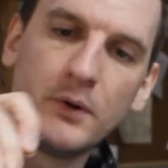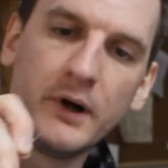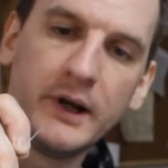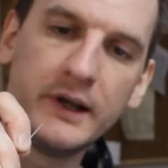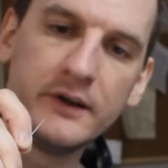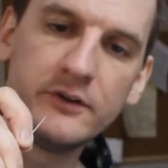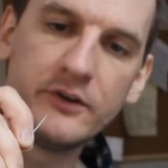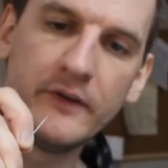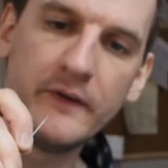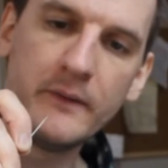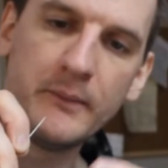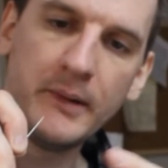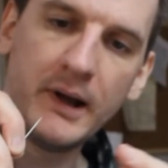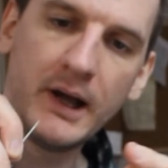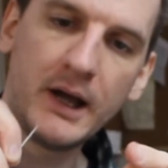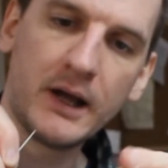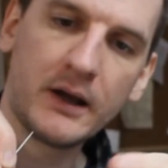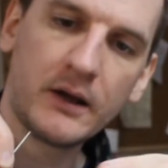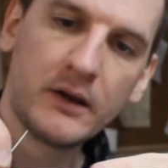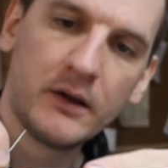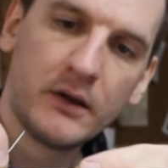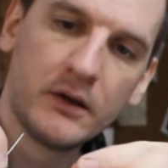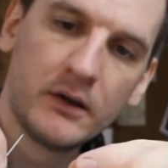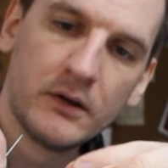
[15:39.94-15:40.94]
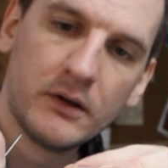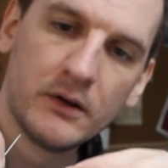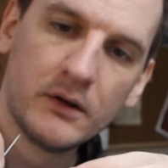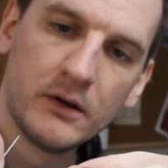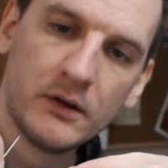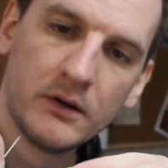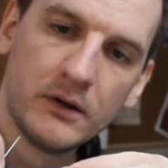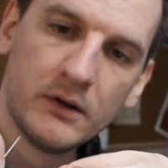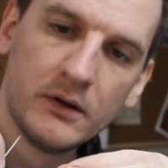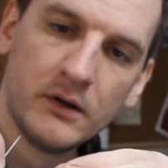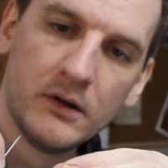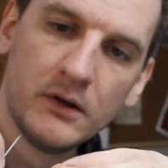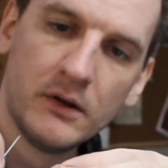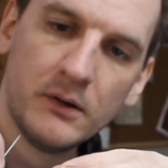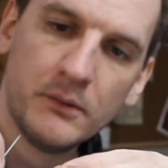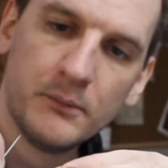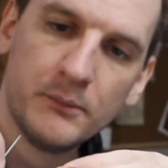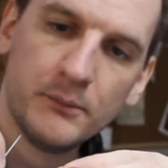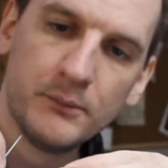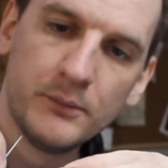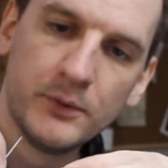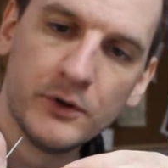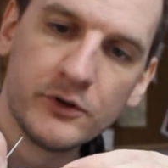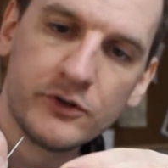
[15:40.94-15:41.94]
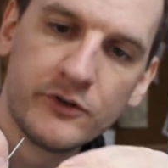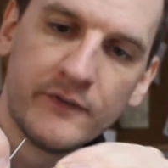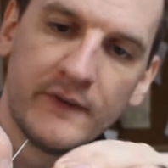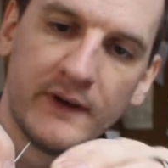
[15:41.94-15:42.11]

bring it to the back, push